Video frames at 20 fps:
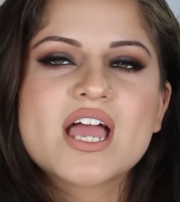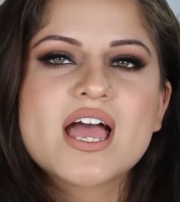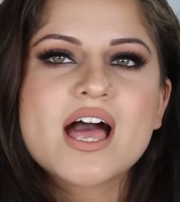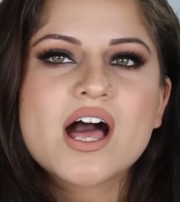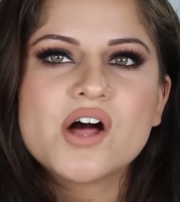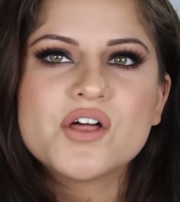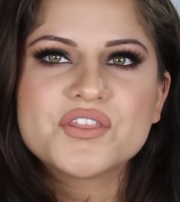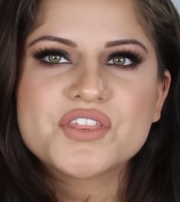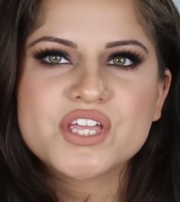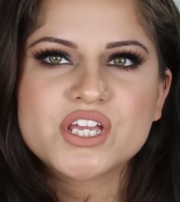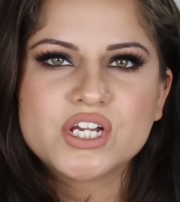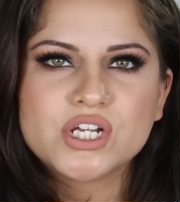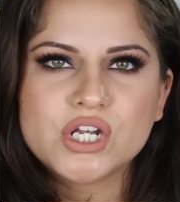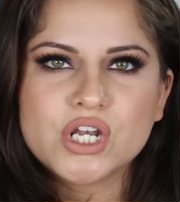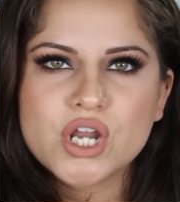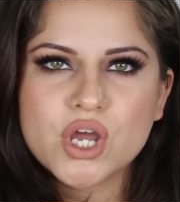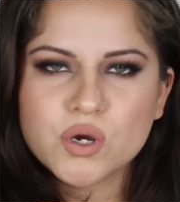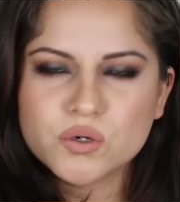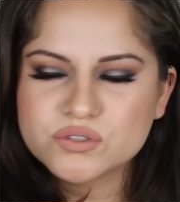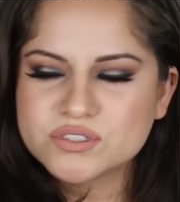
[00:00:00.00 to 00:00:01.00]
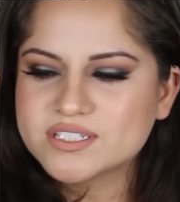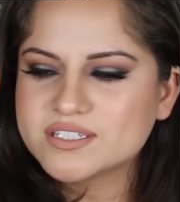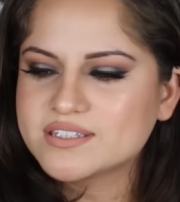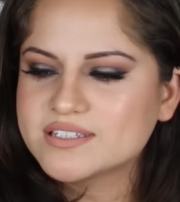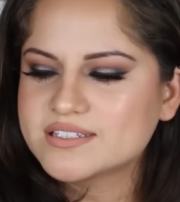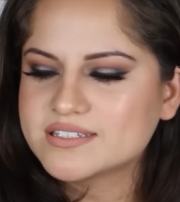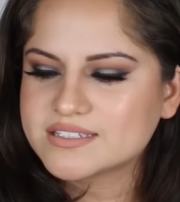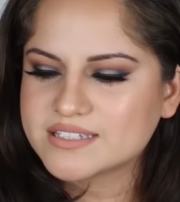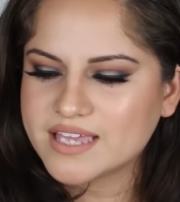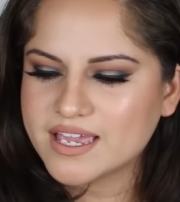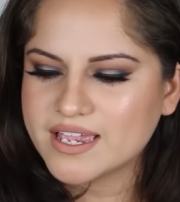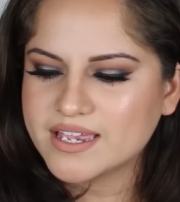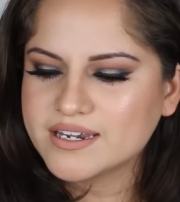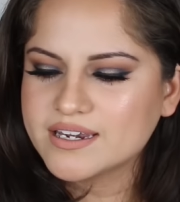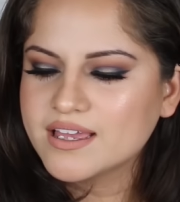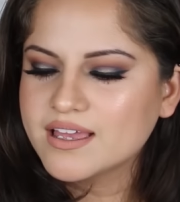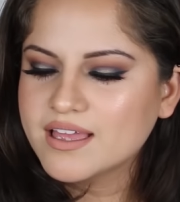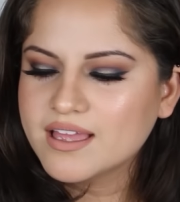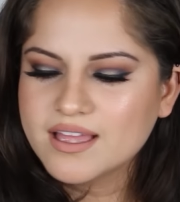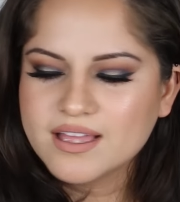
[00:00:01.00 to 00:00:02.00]
healthy glow to the
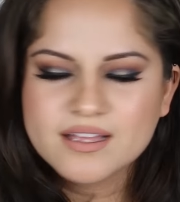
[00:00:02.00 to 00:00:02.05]
skin.